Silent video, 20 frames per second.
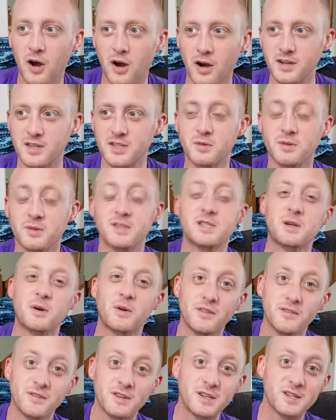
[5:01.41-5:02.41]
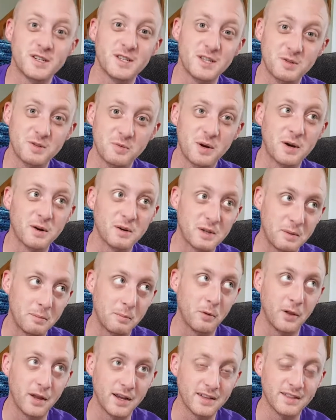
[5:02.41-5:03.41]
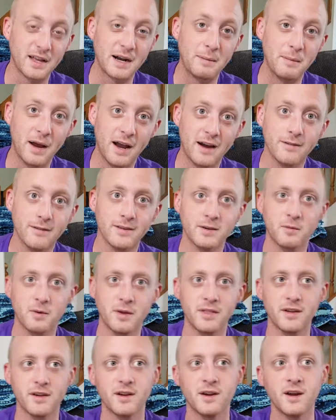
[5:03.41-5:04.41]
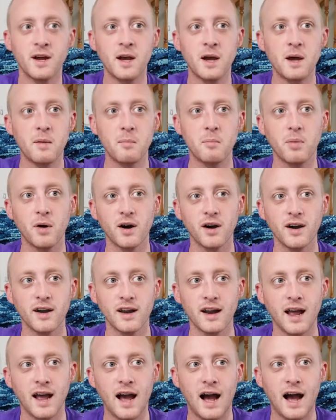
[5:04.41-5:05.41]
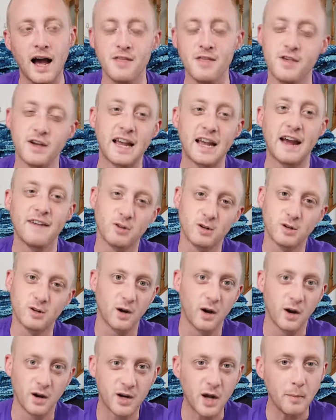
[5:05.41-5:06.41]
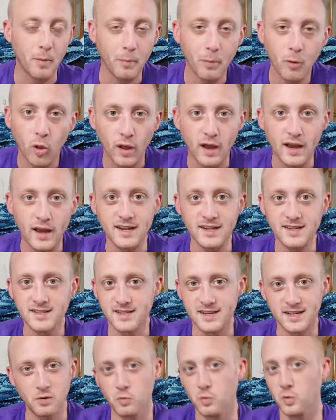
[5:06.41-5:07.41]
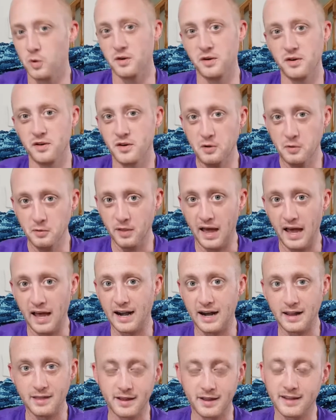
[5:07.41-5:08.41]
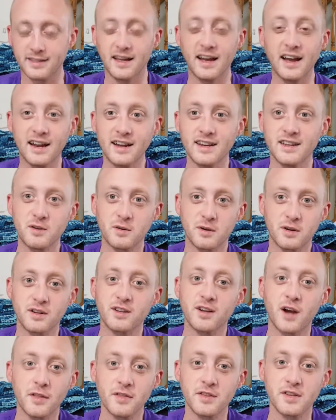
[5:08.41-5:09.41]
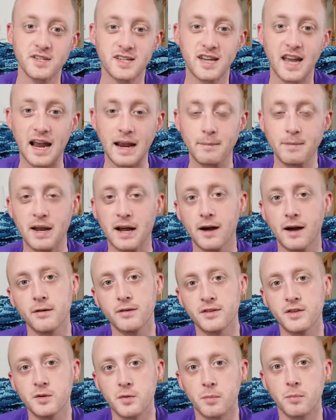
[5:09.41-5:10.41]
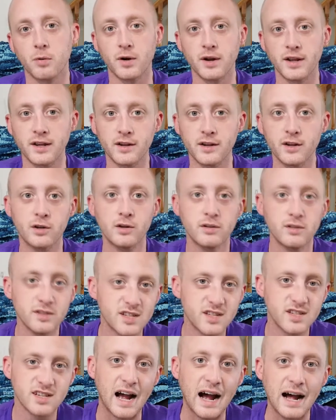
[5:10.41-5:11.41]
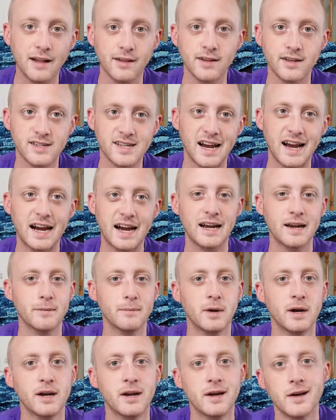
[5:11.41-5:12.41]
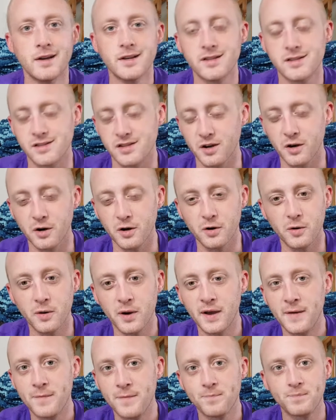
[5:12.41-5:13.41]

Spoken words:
long, so it's sort of just this weird complaint that I'm having with it. But I think after a couple plays, it wouldn't do that. I think that you could cut this game down to a pretty solid time. So,